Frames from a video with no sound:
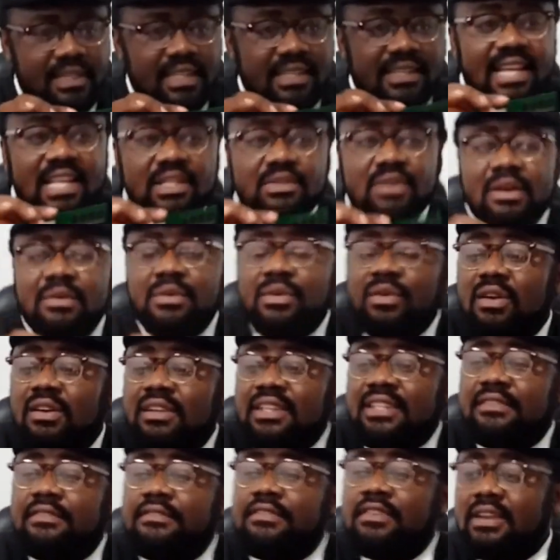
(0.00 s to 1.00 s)
That's why we call
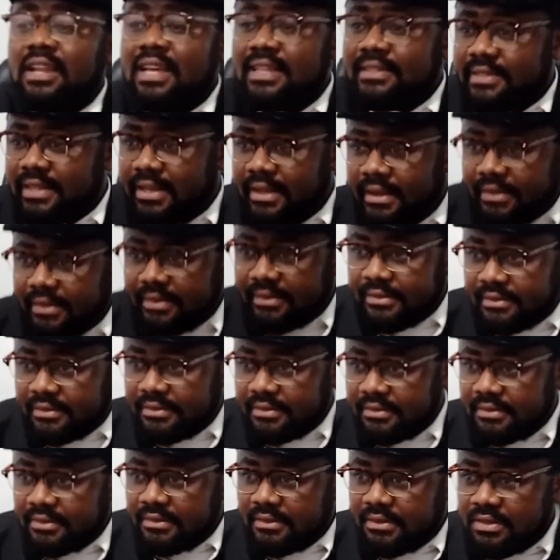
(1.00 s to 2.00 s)
it volatile.
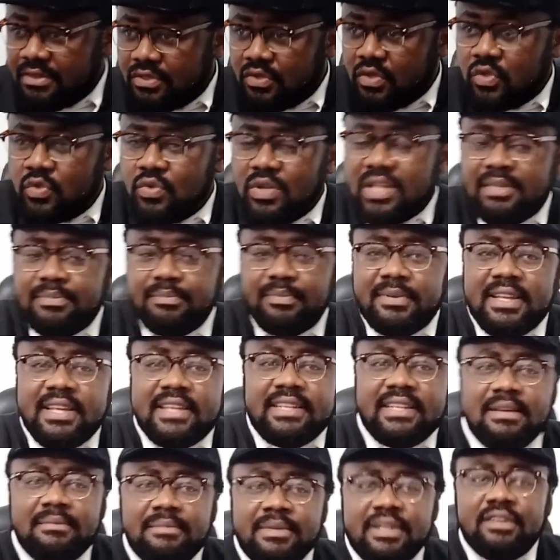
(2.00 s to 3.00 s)
So to
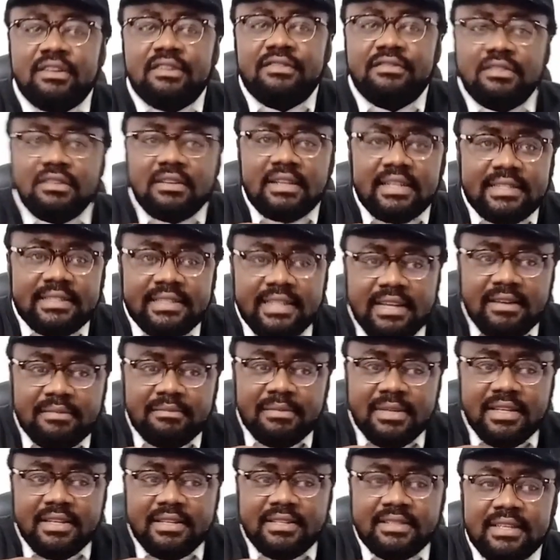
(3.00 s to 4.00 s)
explain the meaning of volatile
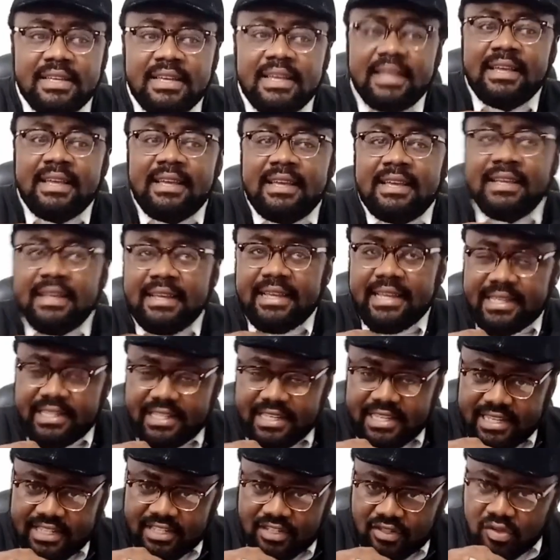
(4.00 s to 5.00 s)
means
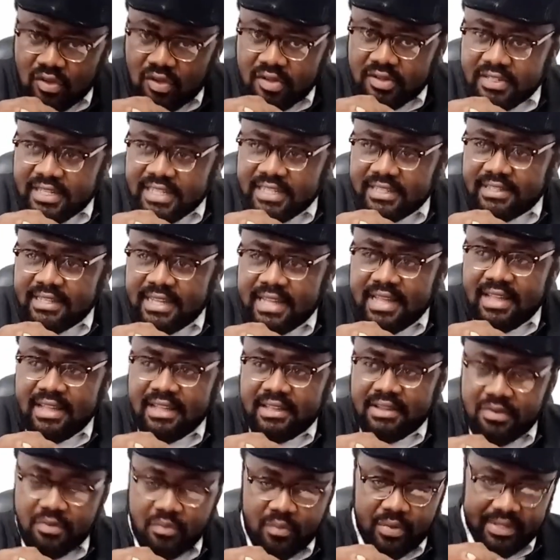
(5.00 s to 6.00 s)
it stores data
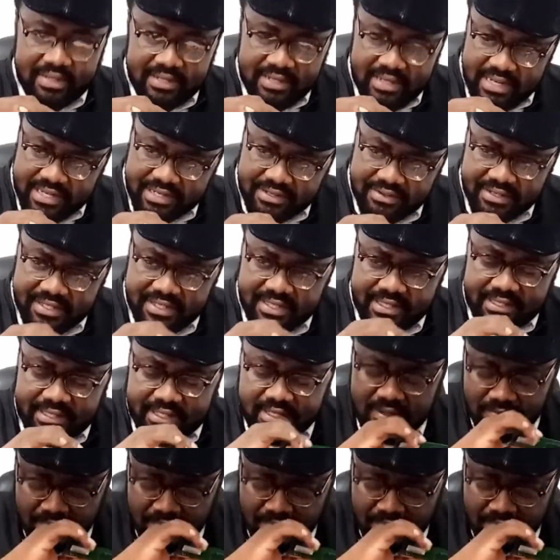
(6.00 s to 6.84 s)
with electricity